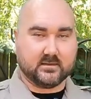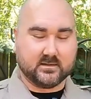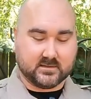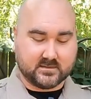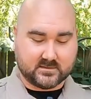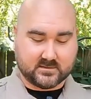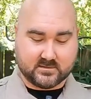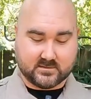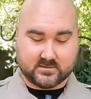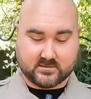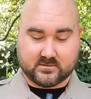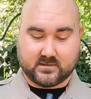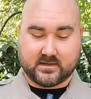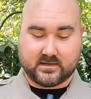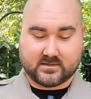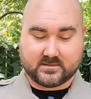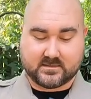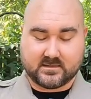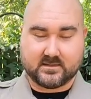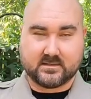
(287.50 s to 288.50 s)
And this is,
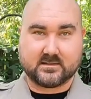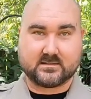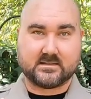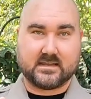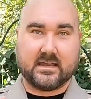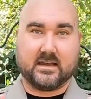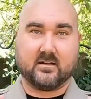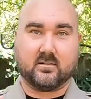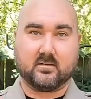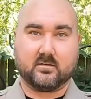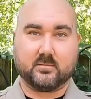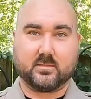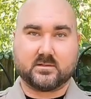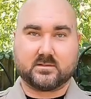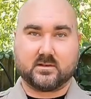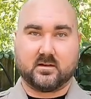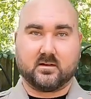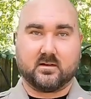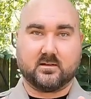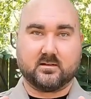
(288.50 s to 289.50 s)
like I said, the Talon
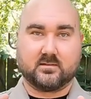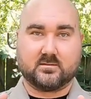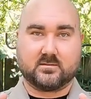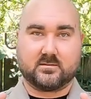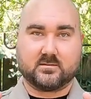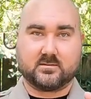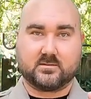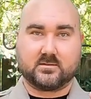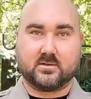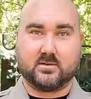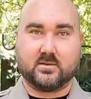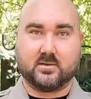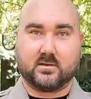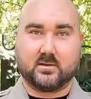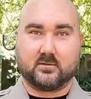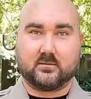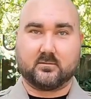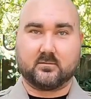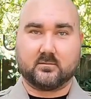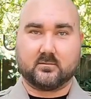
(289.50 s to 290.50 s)
baton, so you
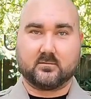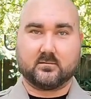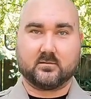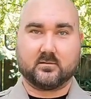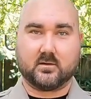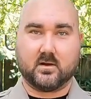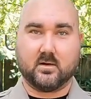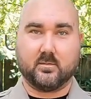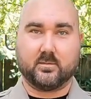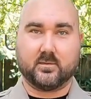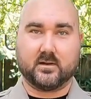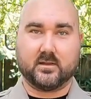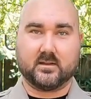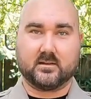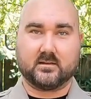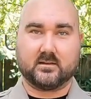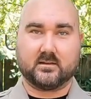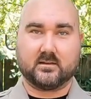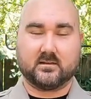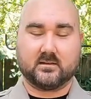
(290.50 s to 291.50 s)
can open
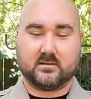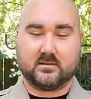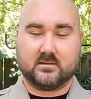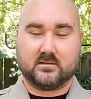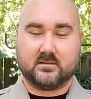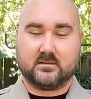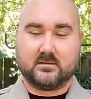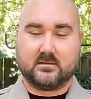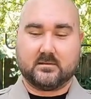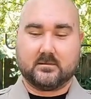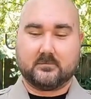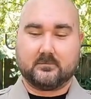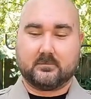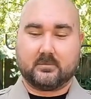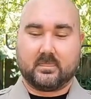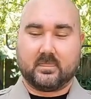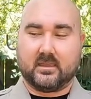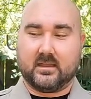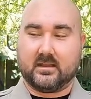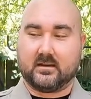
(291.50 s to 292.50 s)
it
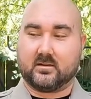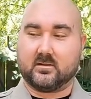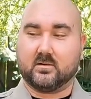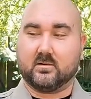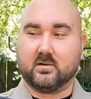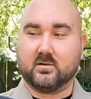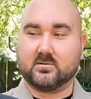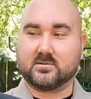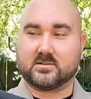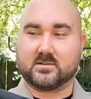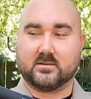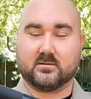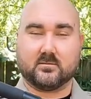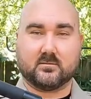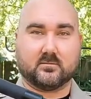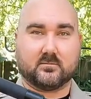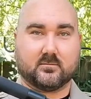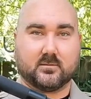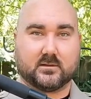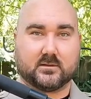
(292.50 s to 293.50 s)
and close it
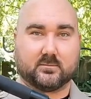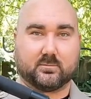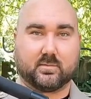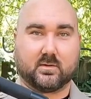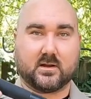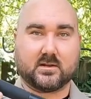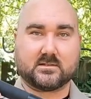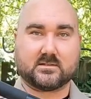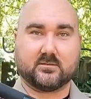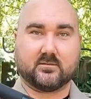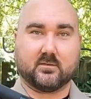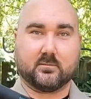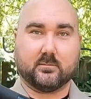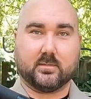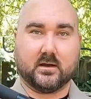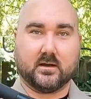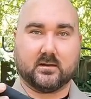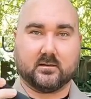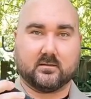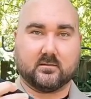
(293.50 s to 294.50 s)
with the press of a
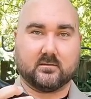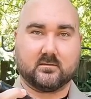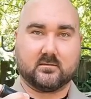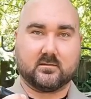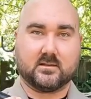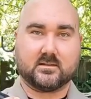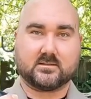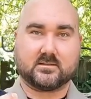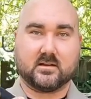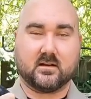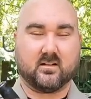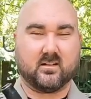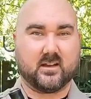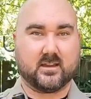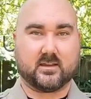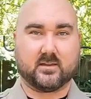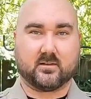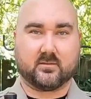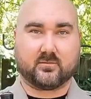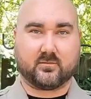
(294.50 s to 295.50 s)
button. It's not
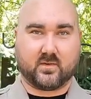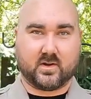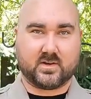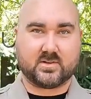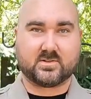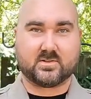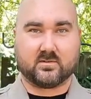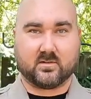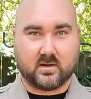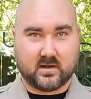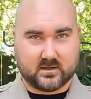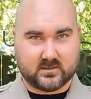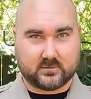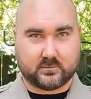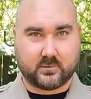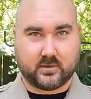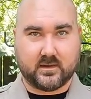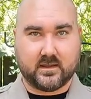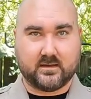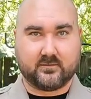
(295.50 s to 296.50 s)
like your friction locks
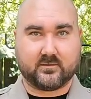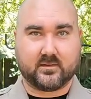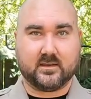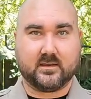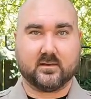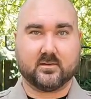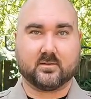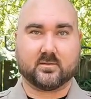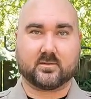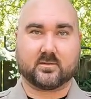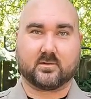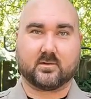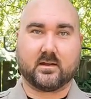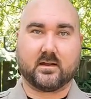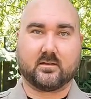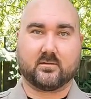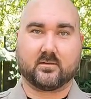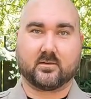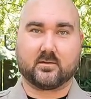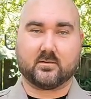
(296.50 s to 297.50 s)
where you have to hit on the
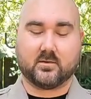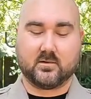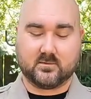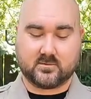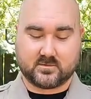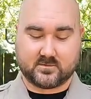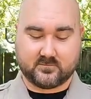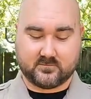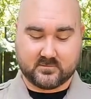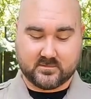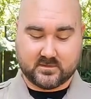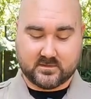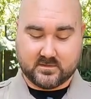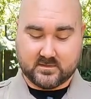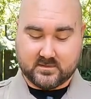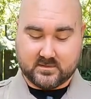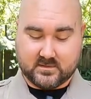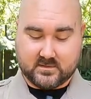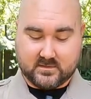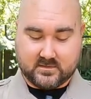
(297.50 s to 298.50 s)
ground to close them.
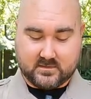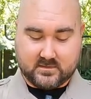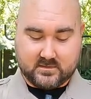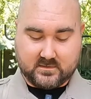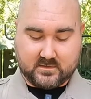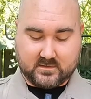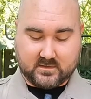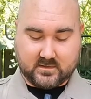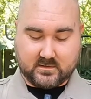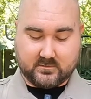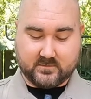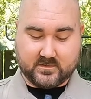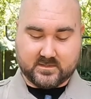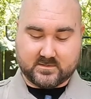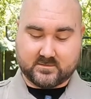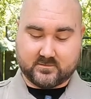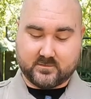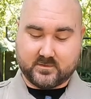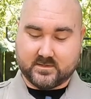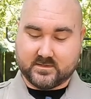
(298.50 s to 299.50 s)

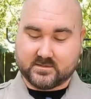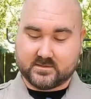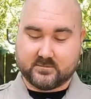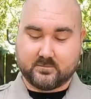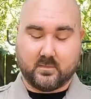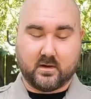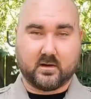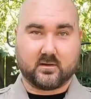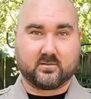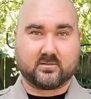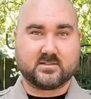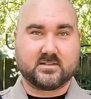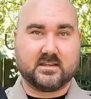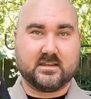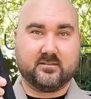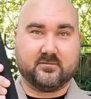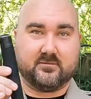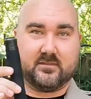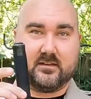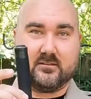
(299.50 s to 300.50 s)
This one is the model
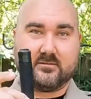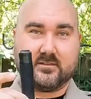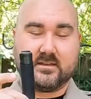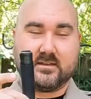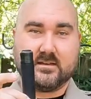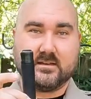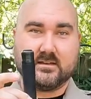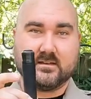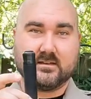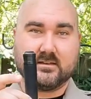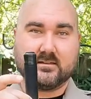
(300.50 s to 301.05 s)
T50.